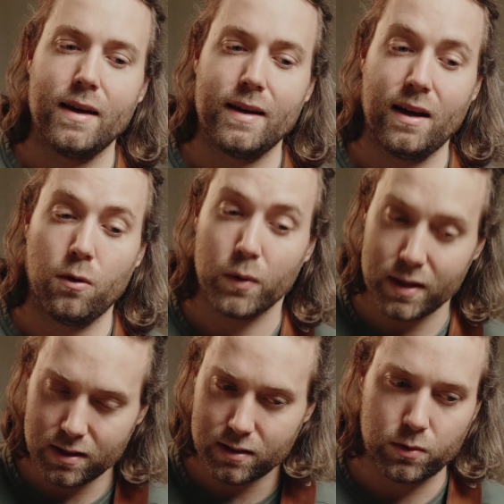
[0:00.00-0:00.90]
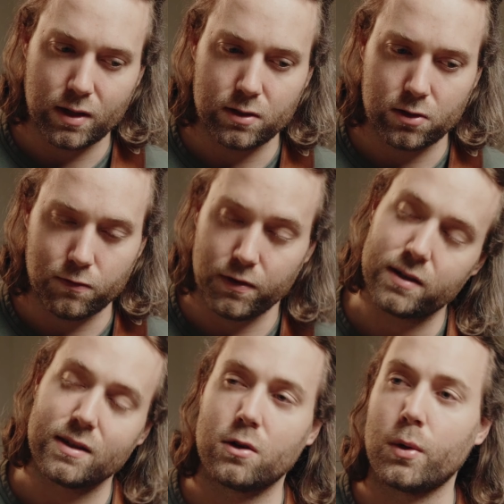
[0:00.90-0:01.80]
and how with it you can
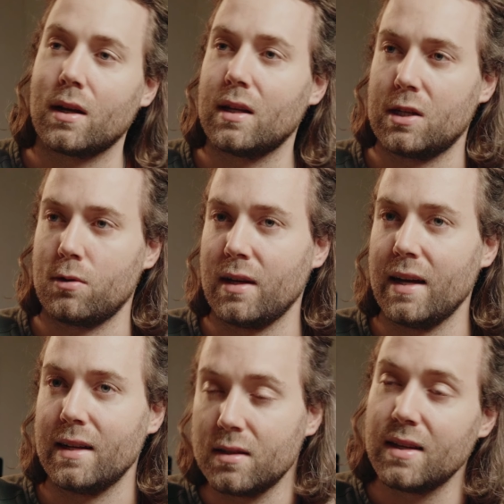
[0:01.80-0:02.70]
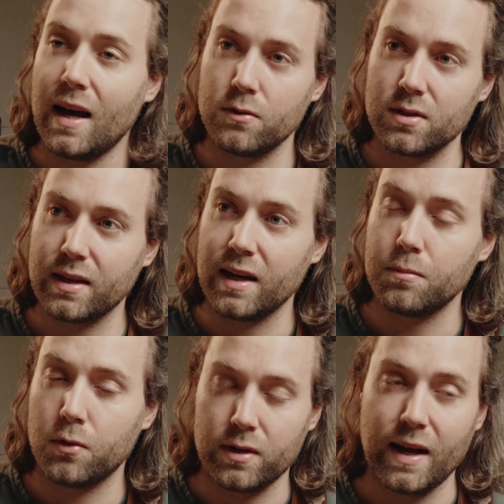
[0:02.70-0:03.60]
very quickly create a
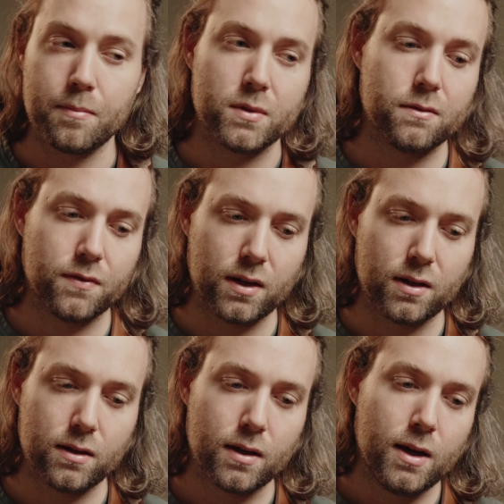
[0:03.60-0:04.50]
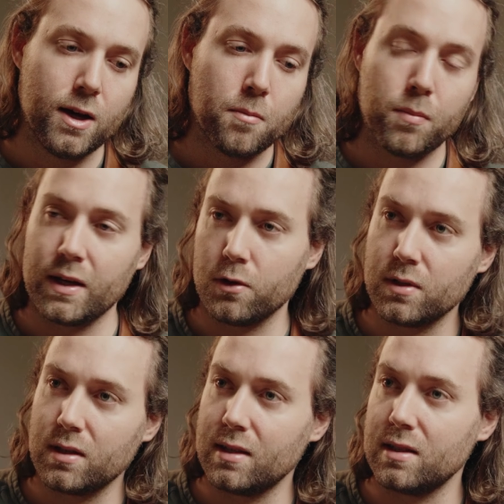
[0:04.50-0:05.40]
soundscape or an atmosphere by
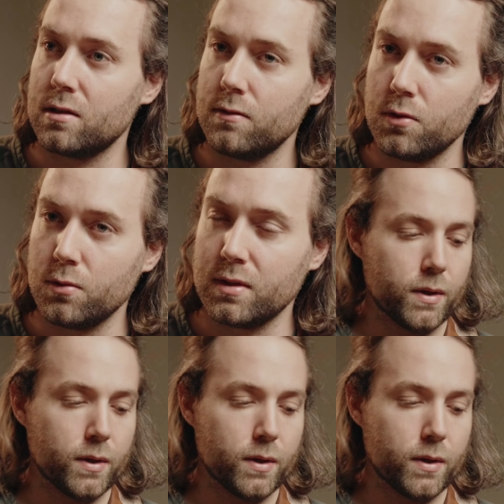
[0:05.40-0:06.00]
using these intervals.